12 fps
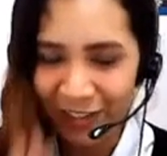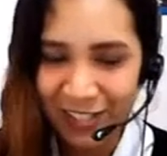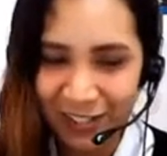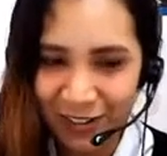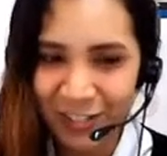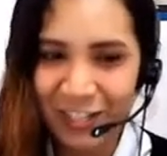
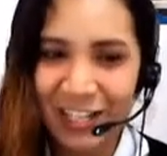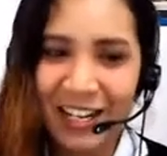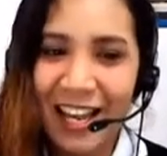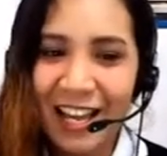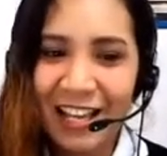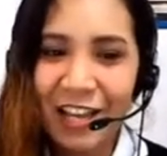Question.
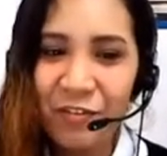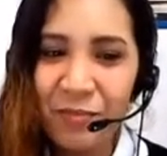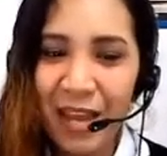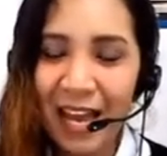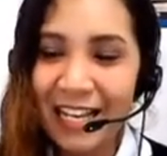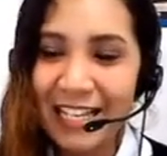Give me
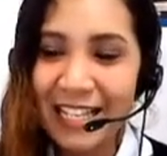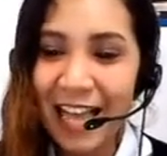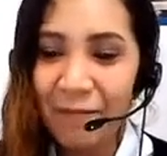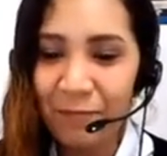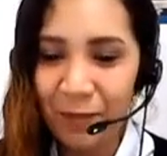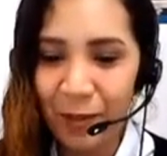an
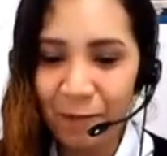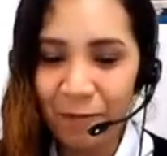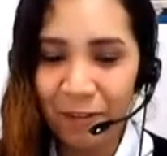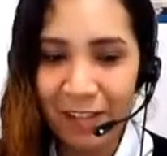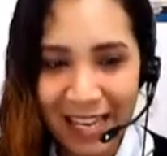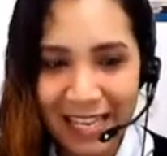example,
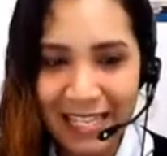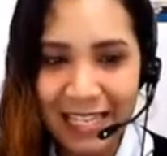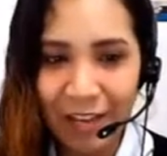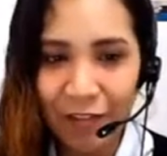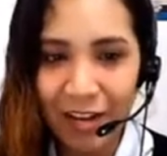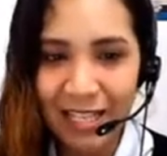please.
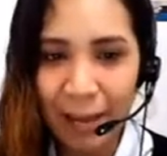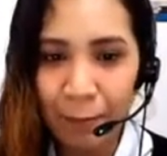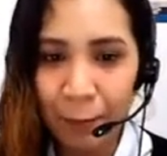Give an example.